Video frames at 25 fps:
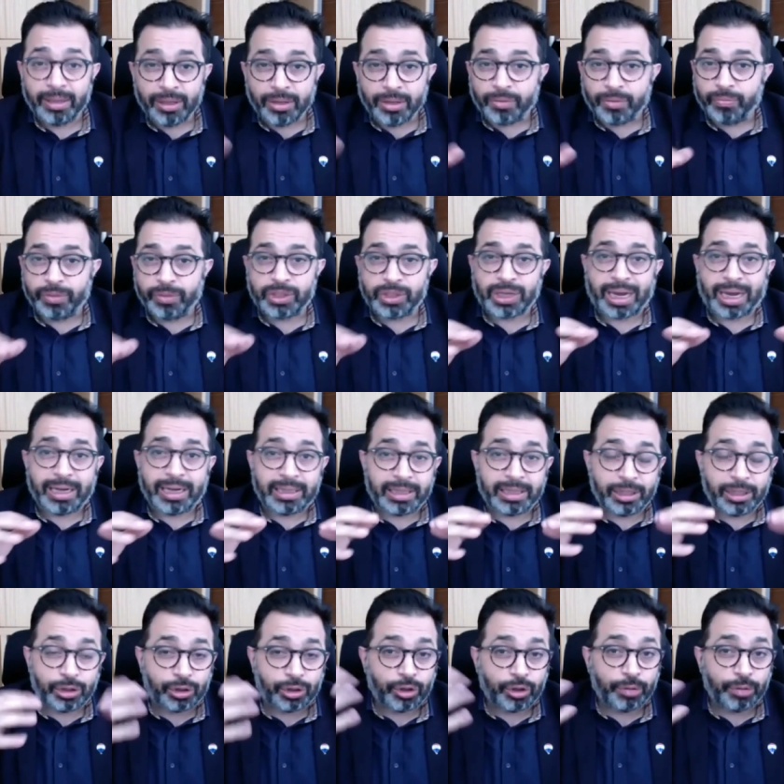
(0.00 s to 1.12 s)
which I
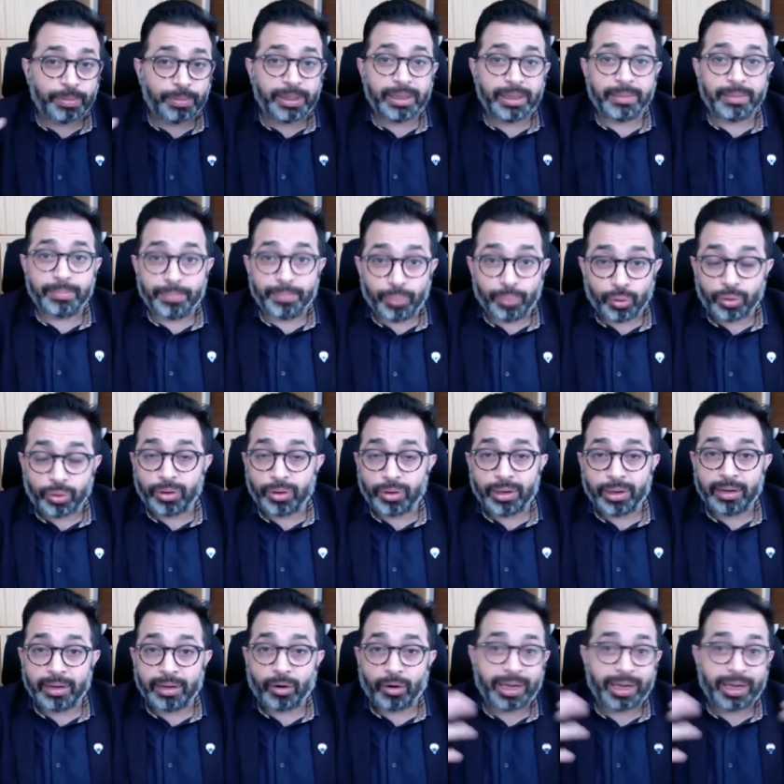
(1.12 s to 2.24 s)
think should be a book
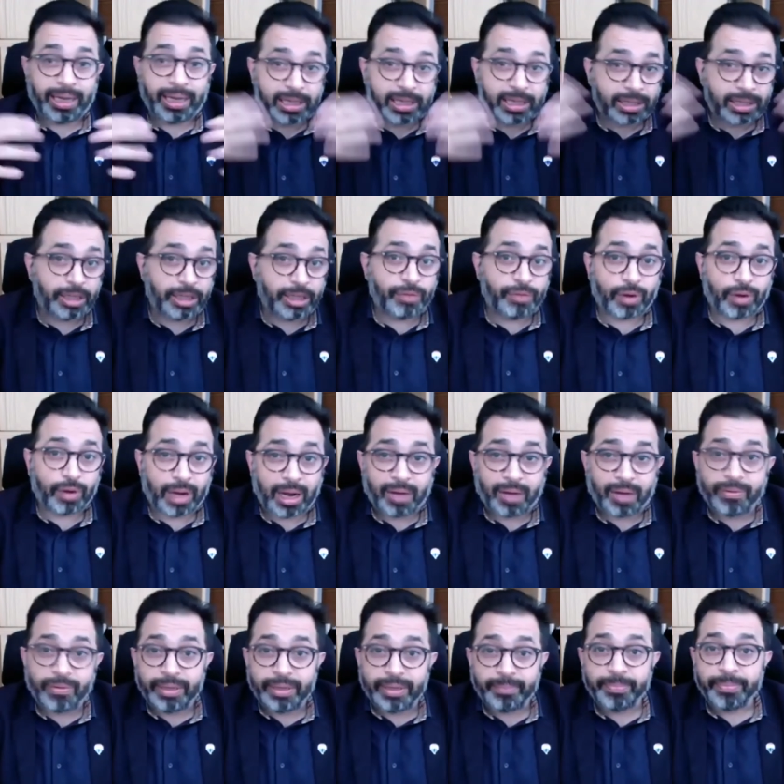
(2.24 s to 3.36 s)
or a case study for
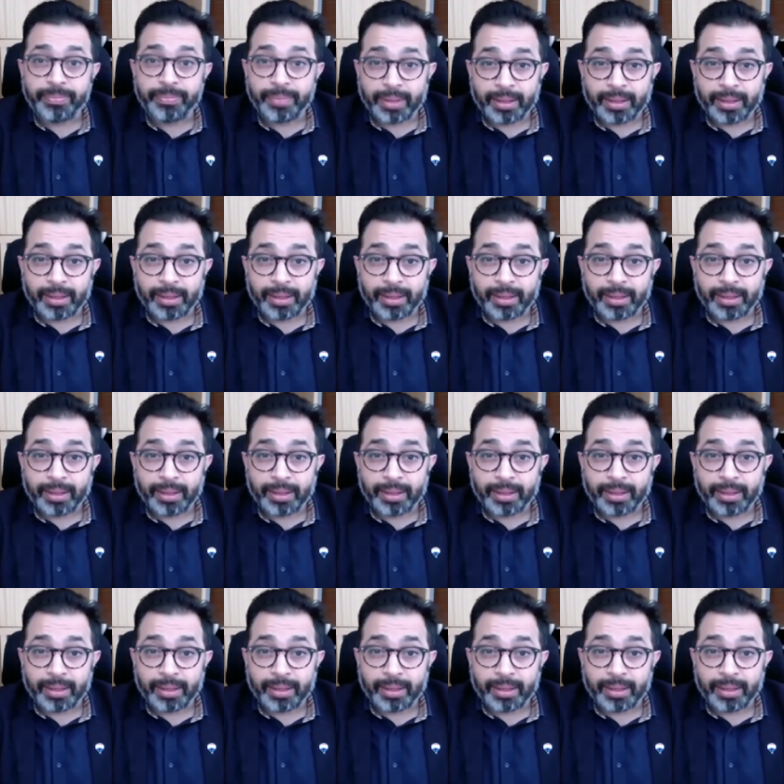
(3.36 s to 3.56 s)
Harvard.